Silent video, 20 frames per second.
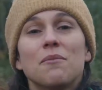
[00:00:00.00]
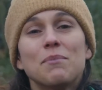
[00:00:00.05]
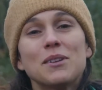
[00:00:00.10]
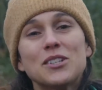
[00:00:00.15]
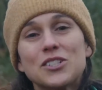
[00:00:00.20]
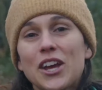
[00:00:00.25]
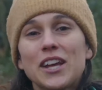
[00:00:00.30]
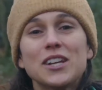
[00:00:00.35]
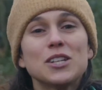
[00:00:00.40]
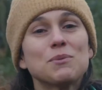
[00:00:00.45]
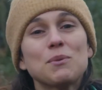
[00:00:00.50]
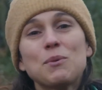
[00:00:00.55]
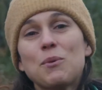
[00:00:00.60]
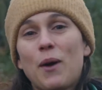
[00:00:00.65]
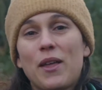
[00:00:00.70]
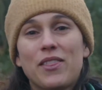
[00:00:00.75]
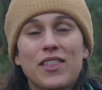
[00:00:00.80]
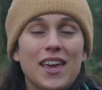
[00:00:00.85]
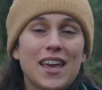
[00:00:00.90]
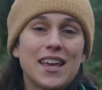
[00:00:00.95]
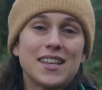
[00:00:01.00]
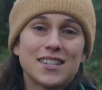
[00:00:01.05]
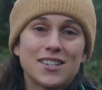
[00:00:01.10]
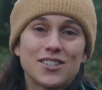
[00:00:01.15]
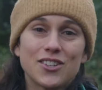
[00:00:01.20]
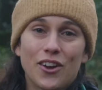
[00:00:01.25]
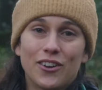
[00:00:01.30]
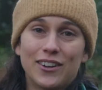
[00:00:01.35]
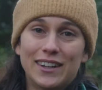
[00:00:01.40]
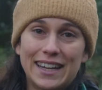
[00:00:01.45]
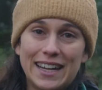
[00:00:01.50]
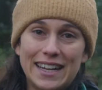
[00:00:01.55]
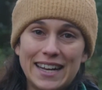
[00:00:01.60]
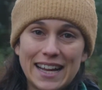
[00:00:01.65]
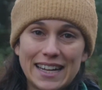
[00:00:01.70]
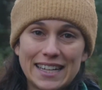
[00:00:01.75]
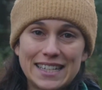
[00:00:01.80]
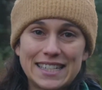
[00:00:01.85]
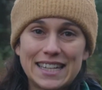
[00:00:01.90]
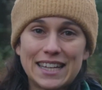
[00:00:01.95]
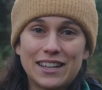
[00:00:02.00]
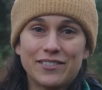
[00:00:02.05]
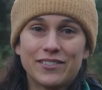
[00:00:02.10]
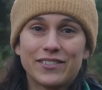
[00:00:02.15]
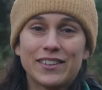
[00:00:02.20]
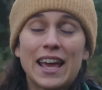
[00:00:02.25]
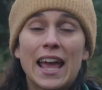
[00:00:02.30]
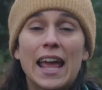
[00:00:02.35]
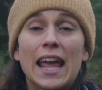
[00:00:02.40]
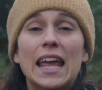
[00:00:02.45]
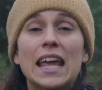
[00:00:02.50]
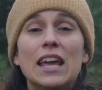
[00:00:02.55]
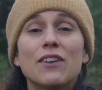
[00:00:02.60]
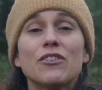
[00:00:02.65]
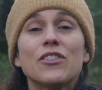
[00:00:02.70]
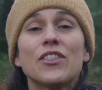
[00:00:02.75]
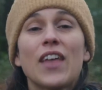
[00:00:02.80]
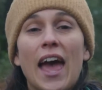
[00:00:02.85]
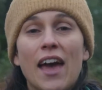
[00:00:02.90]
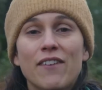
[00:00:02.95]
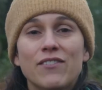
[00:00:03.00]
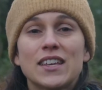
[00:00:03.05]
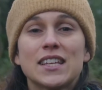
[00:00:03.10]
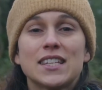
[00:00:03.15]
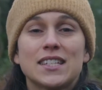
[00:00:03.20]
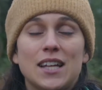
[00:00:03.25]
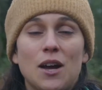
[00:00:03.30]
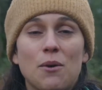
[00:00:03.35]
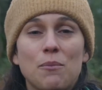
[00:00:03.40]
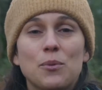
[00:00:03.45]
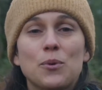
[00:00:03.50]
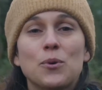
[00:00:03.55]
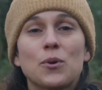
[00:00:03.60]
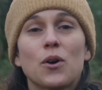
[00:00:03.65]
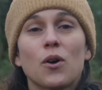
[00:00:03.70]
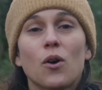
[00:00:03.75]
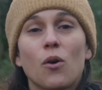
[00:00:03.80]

But changeable weather isn't only a negative. Even the heaviest downpour can